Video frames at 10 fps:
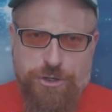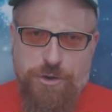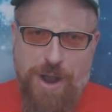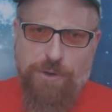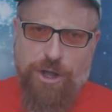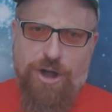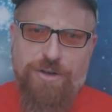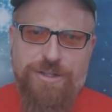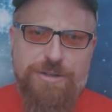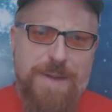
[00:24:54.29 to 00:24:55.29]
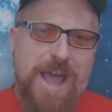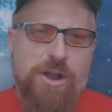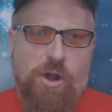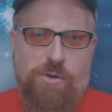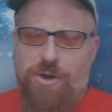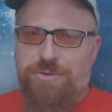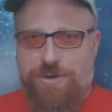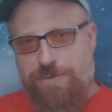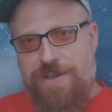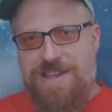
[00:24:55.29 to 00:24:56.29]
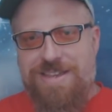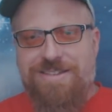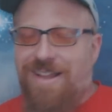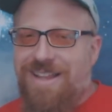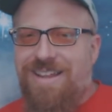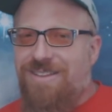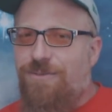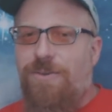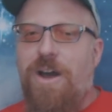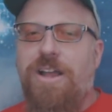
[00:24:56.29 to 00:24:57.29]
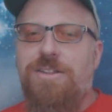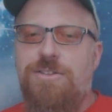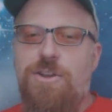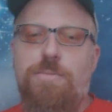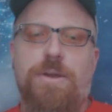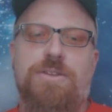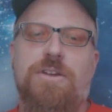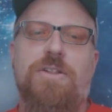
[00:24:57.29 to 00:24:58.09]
do alcohol and tobacco, don't do these. That's fucking stupid.